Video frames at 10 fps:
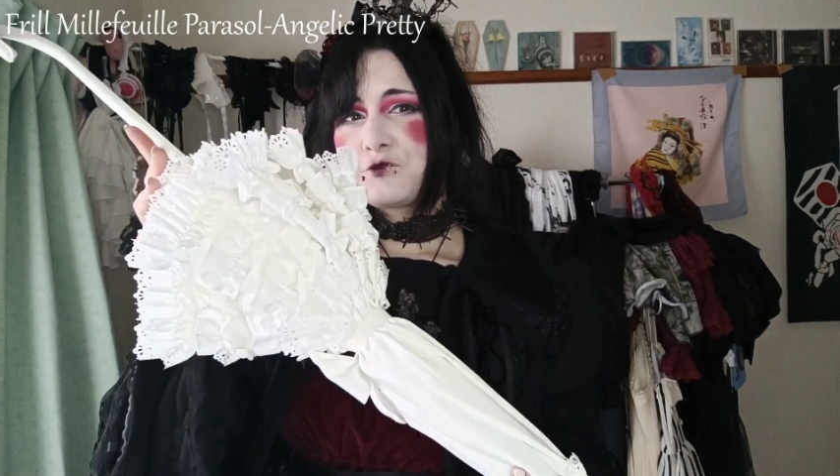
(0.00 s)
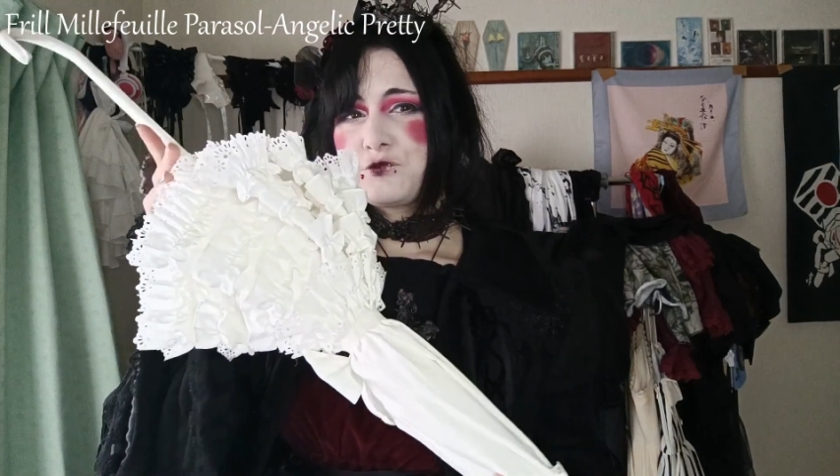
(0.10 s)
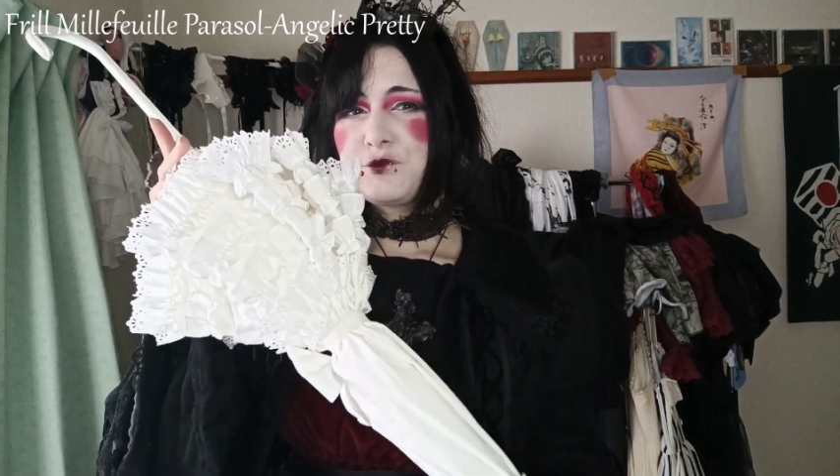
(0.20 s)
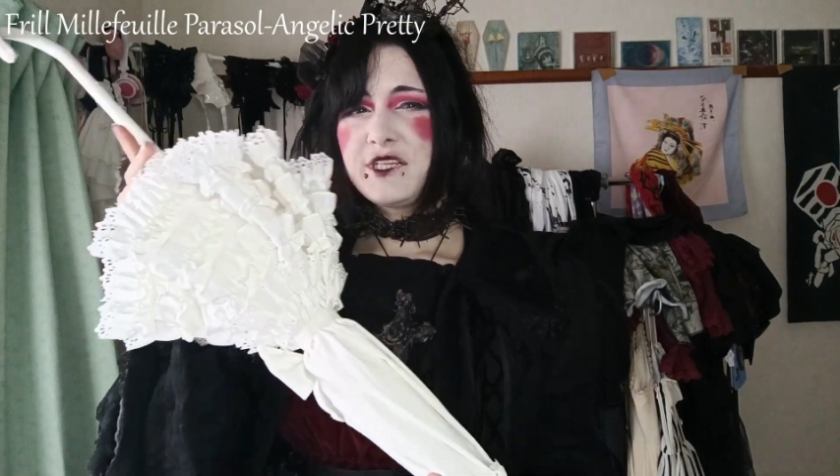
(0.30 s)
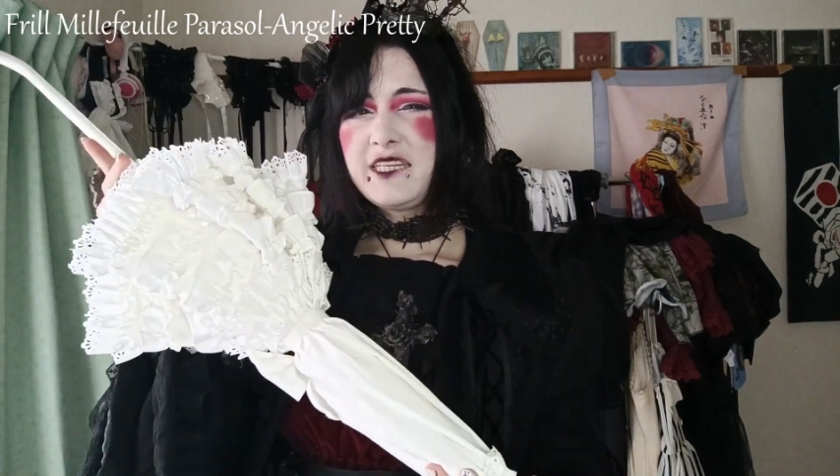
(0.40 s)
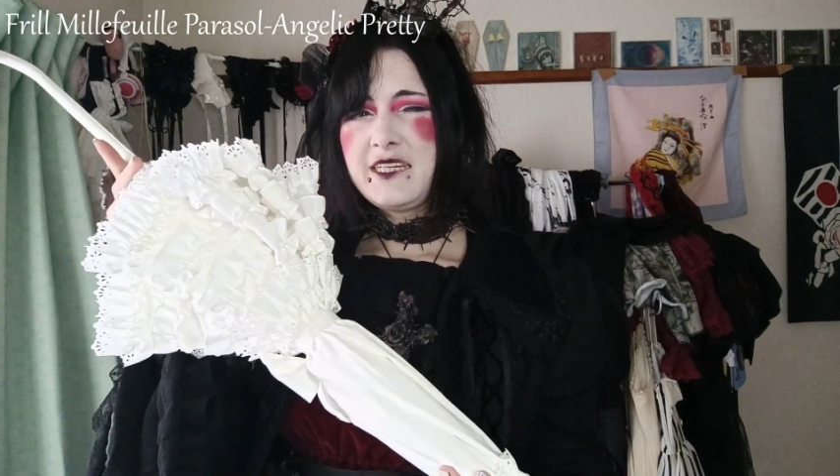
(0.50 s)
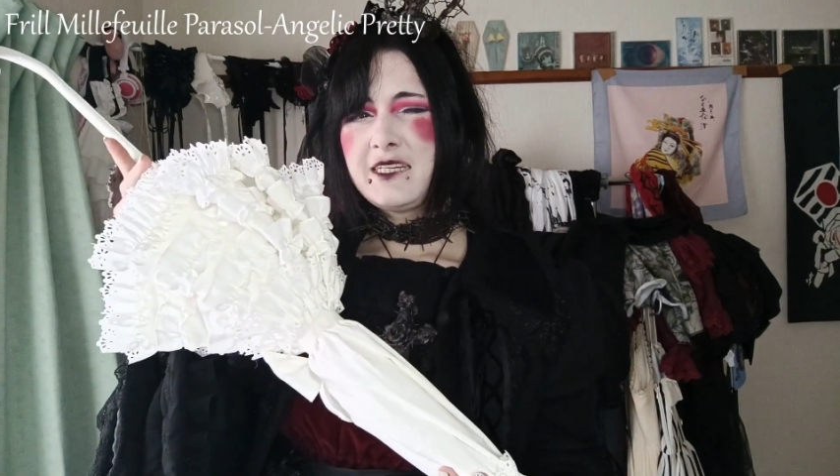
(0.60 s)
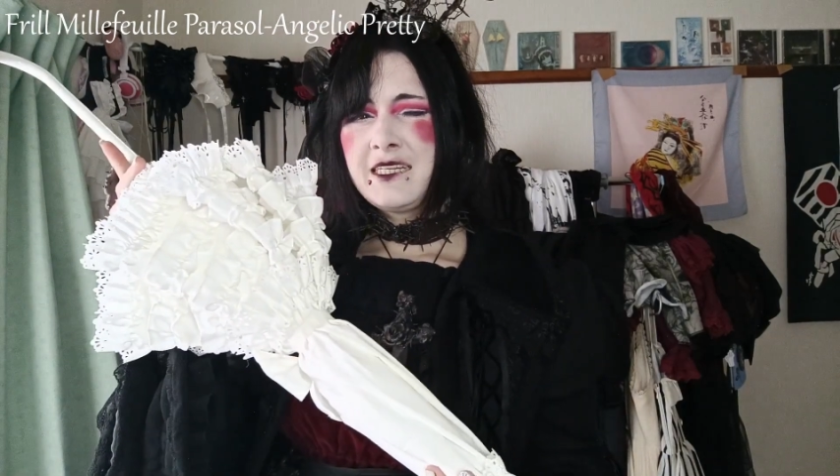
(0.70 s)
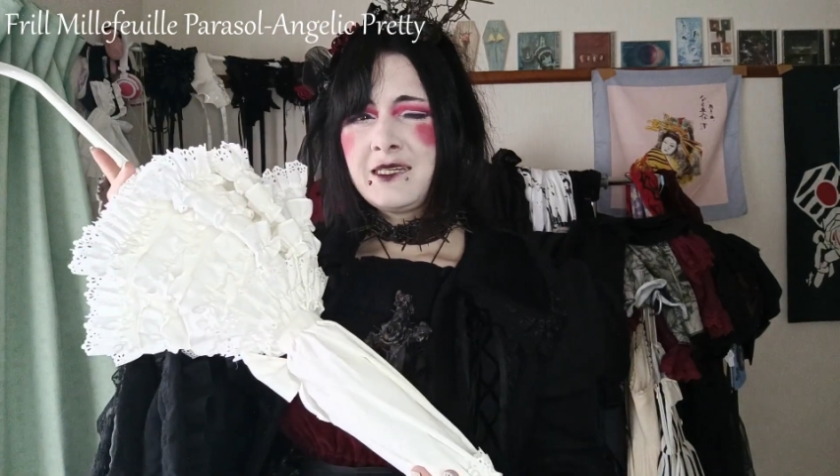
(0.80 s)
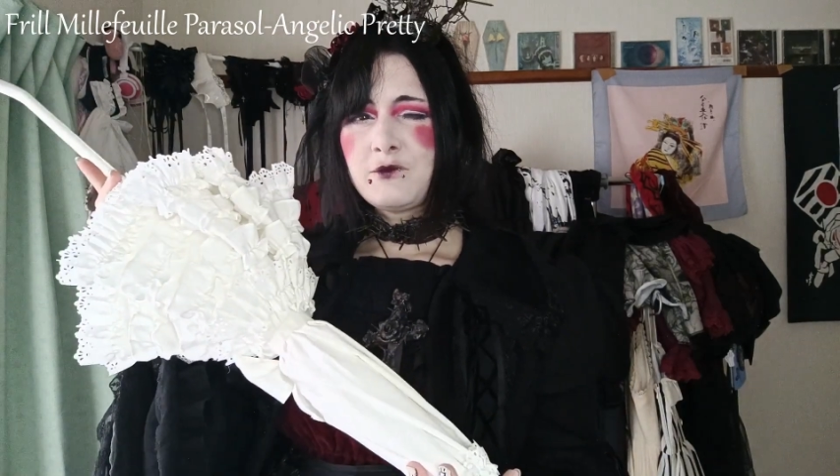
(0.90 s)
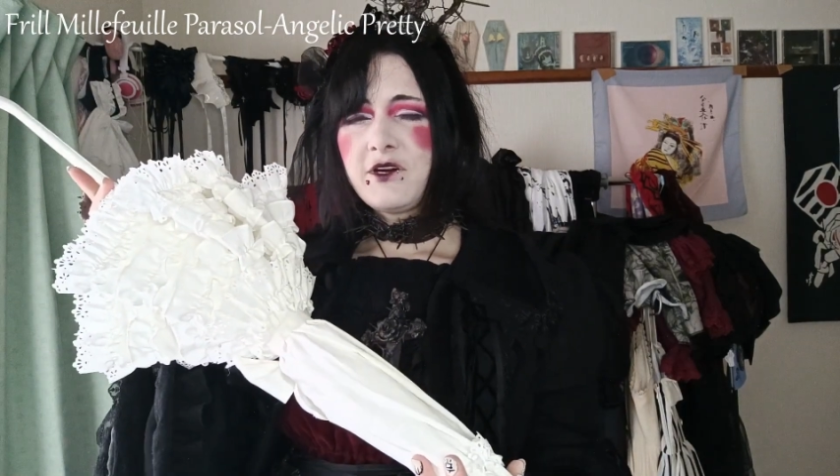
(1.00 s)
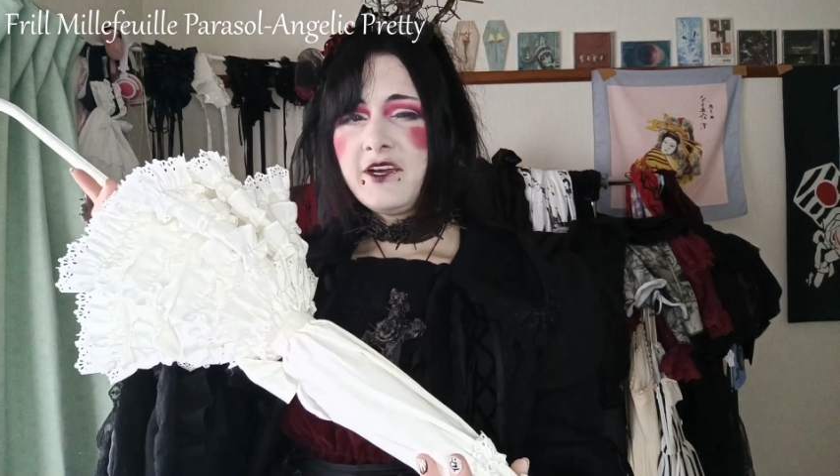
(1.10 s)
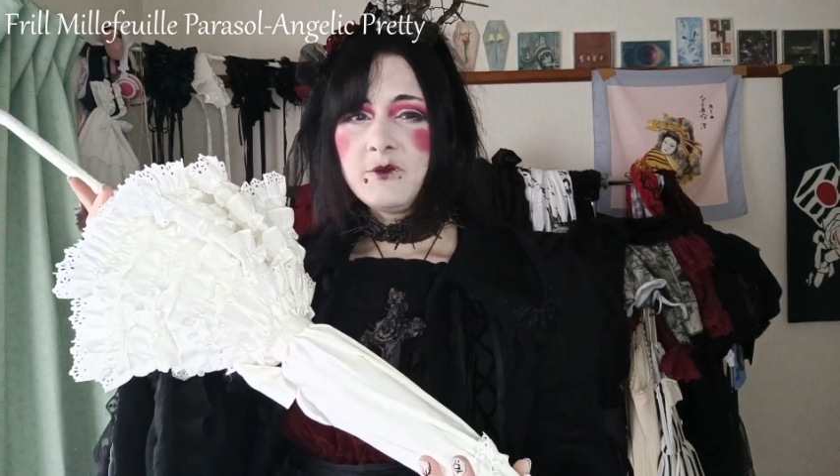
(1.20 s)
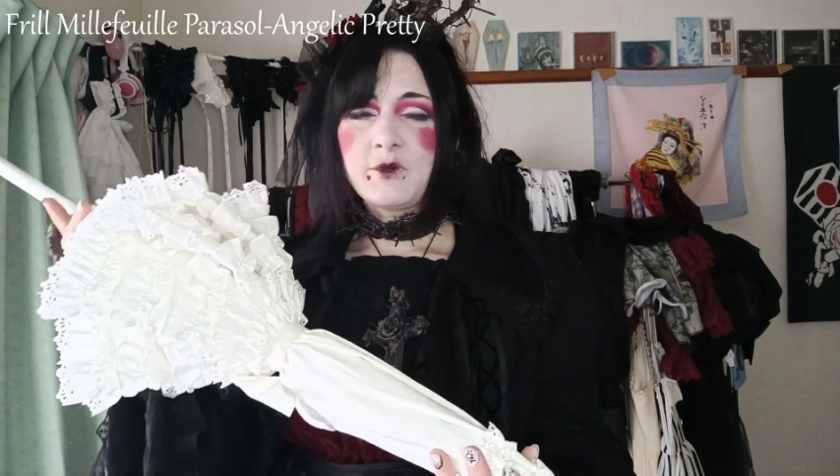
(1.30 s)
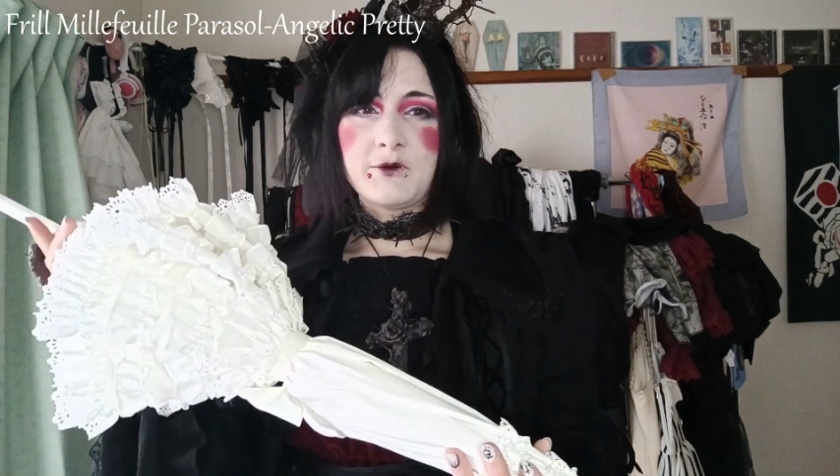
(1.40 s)
frilly
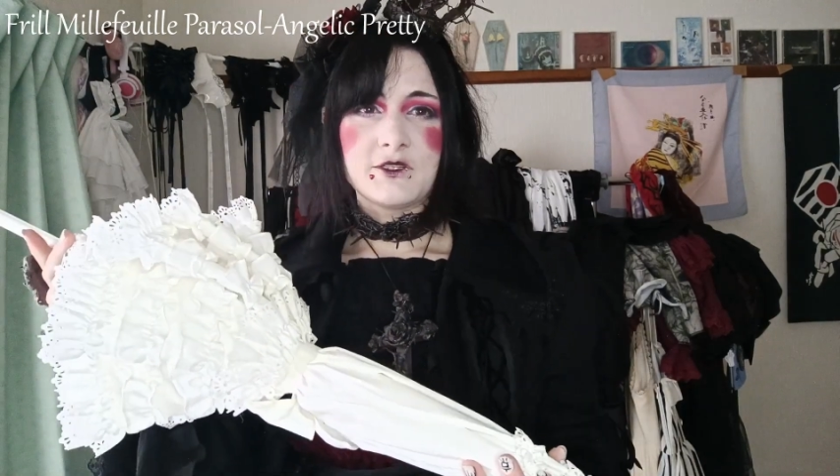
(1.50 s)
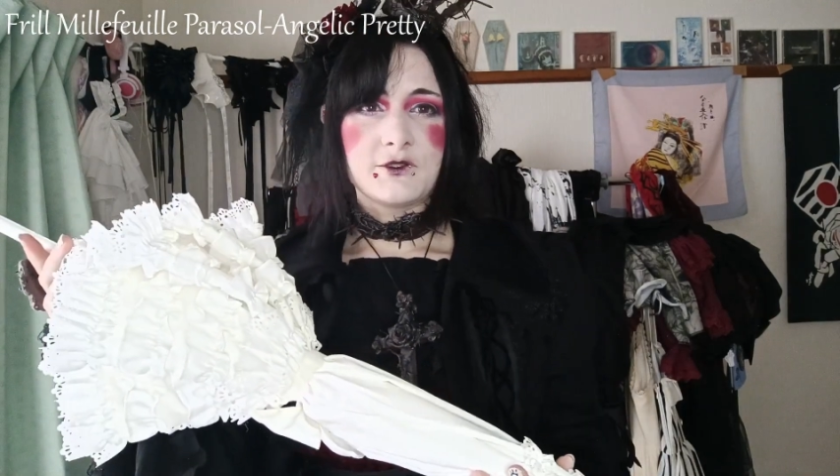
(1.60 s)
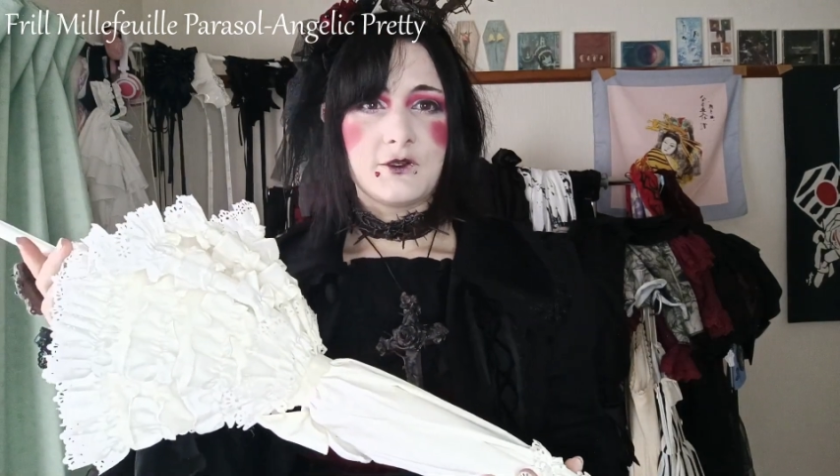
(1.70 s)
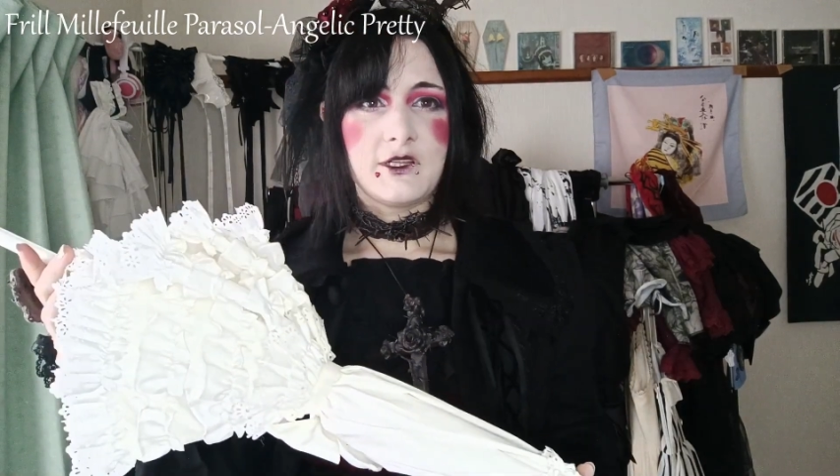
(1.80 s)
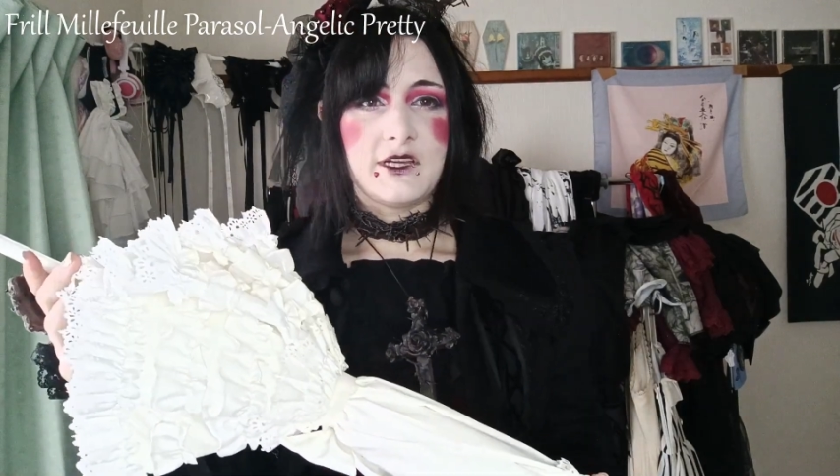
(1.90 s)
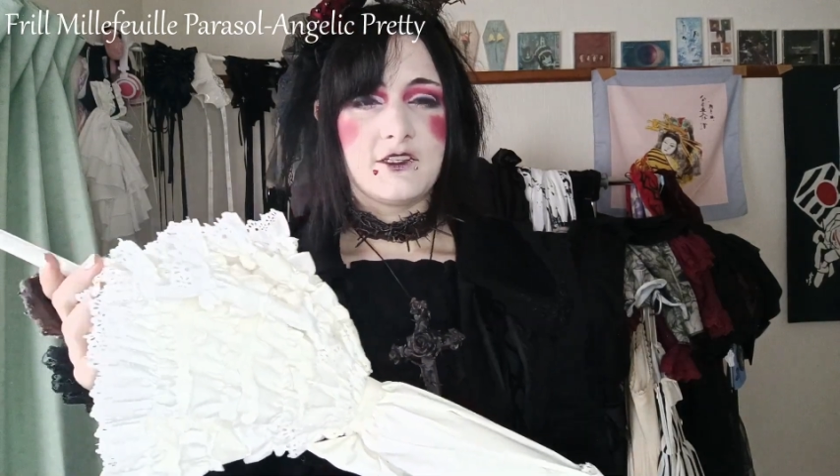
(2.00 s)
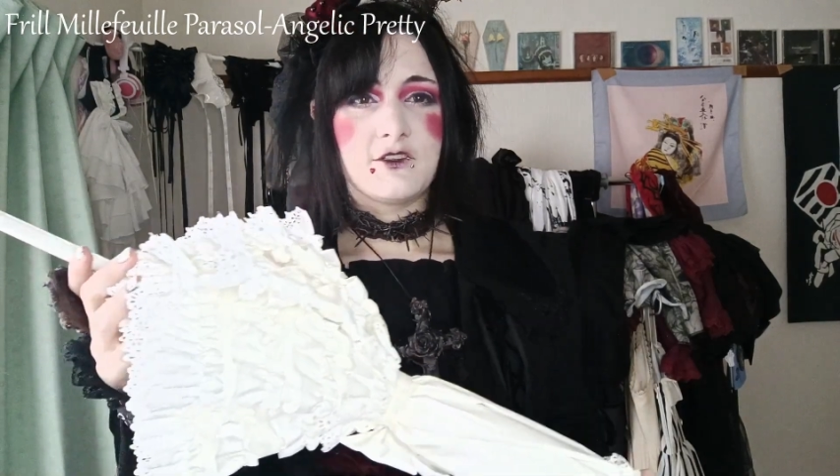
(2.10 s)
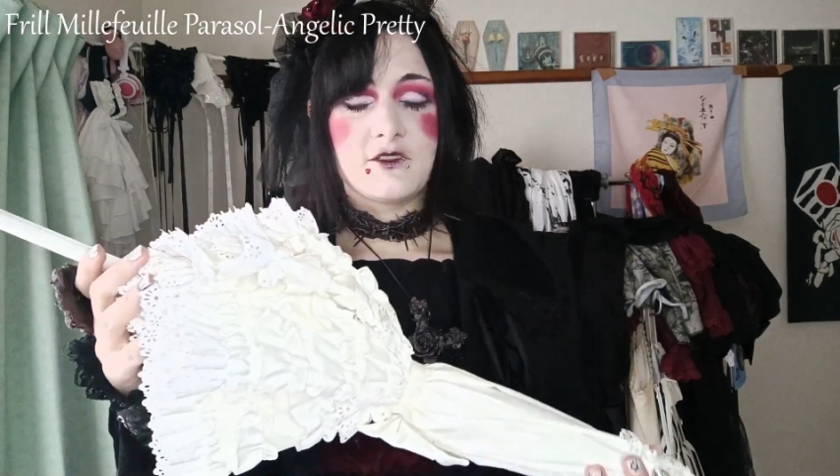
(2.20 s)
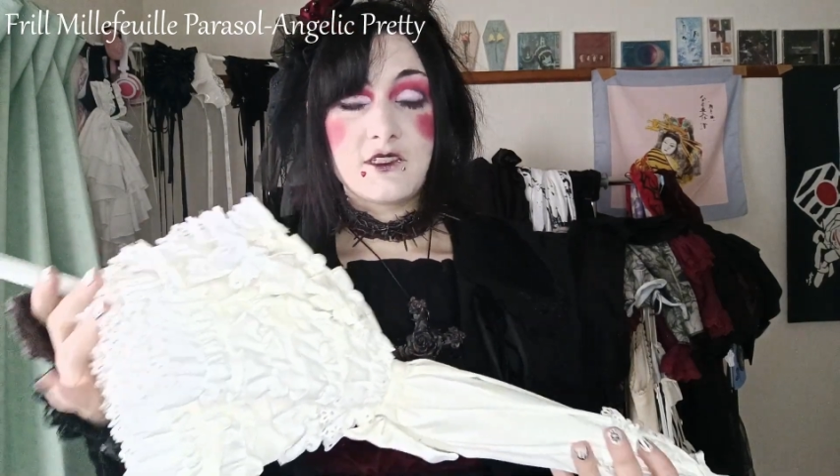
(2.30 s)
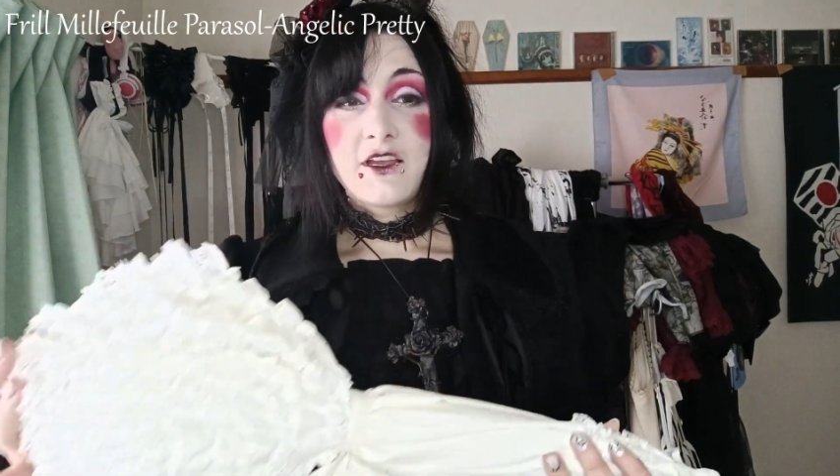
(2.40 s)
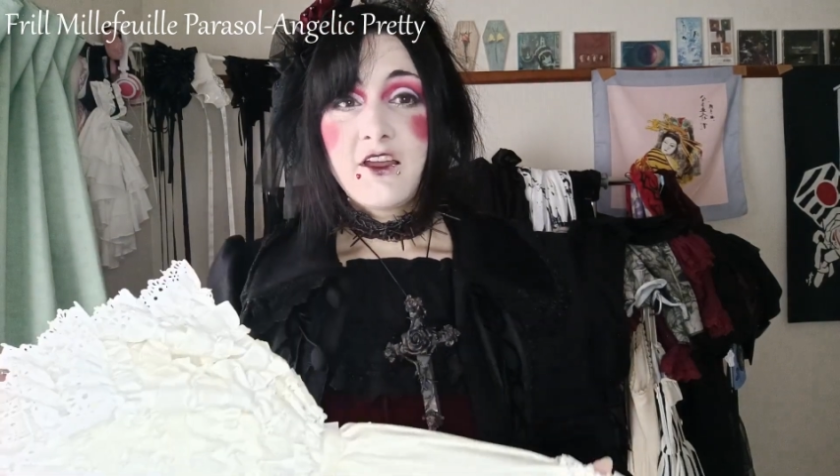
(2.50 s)
white parasol, I just